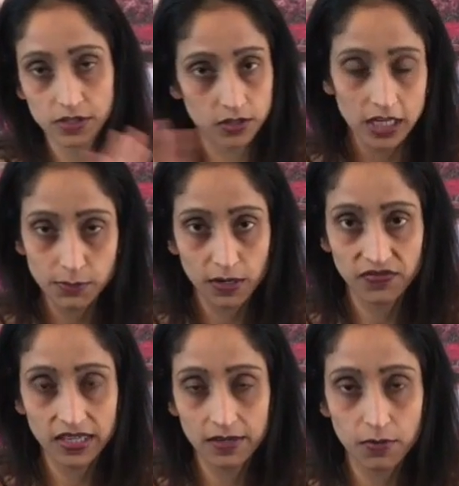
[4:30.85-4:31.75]
So that's
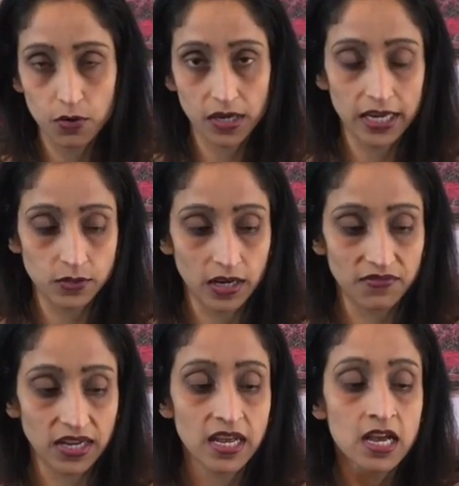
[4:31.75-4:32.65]
perfectly okay to have
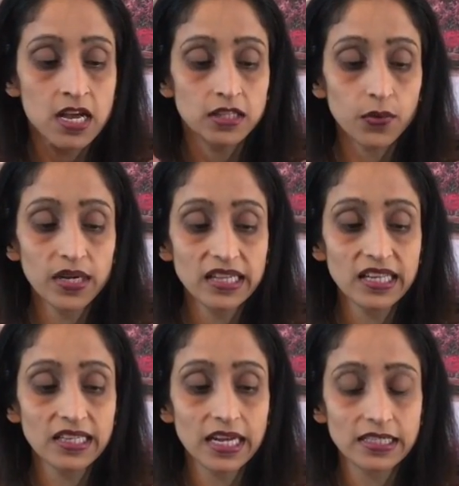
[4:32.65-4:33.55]
that. The only
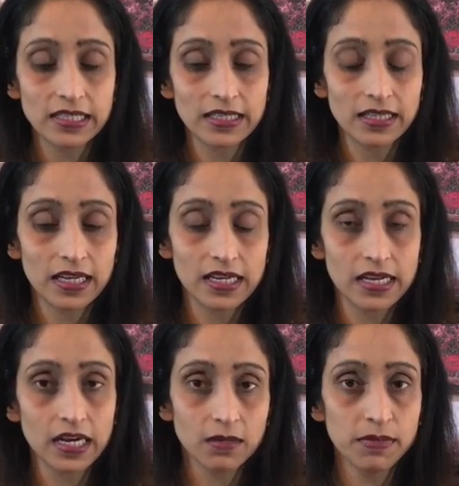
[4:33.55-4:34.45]
thing that
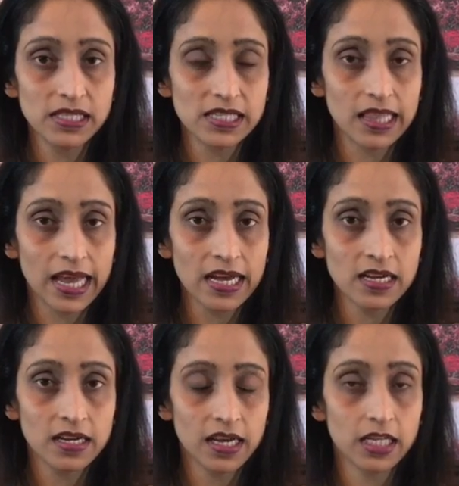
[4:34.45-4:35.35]
nut milks
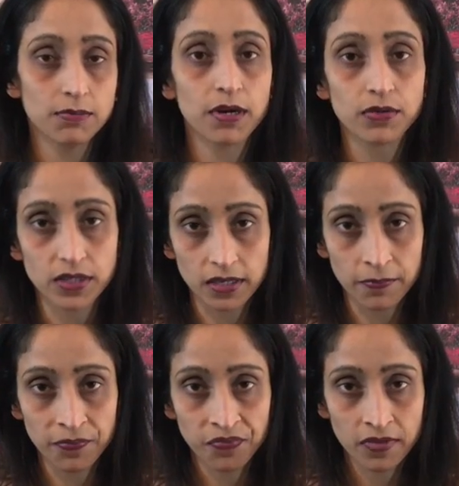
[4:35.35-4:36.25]
lack is protein.